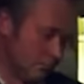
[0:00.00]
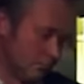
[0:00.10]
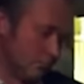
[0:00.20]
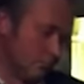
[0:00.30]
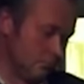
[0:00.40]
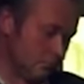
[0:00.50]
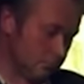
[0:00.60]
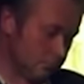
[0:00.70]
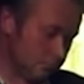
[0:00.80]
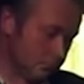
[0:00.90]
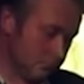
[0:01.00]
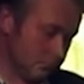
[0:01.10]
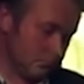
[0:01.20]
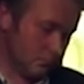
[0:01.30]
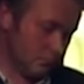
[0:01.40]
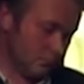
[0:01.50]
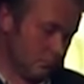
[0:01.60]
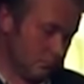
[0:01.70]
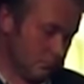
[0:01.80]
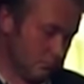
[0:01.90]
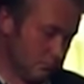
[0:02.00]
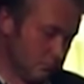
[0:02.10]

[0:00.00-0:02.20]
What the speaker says: (silence)